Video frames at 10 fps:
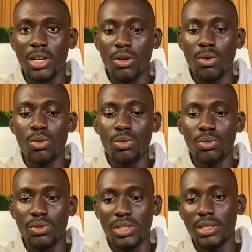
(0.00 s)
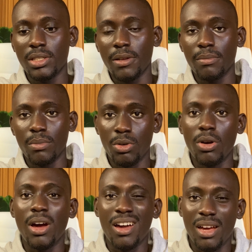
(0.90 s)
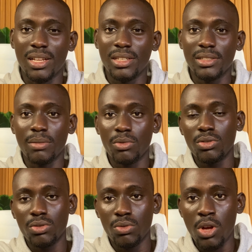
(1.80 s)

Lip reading: whole system. But at least I'm going to